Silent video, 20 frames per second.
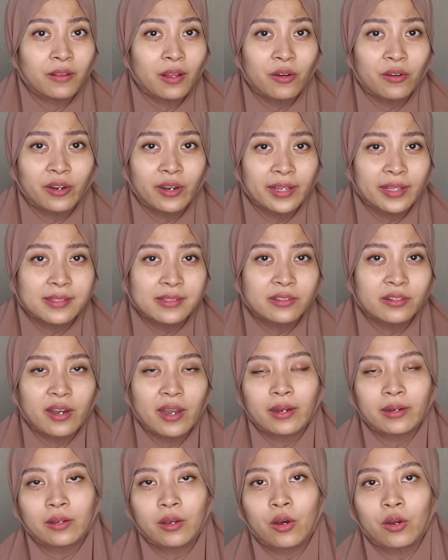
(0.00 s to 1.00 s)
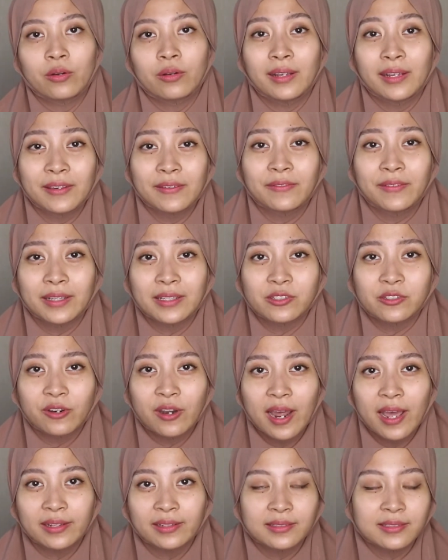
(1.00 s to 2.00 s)
flower extract or leaf
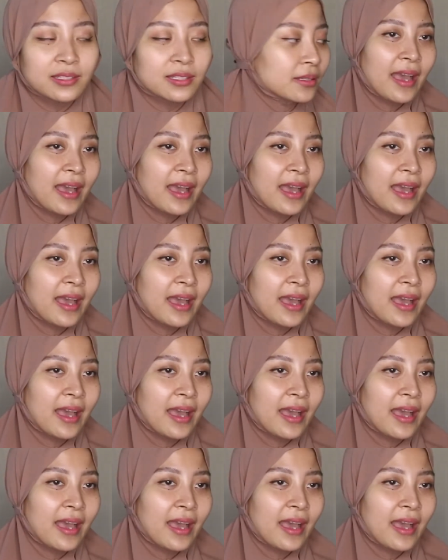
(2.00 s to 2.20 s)
extract.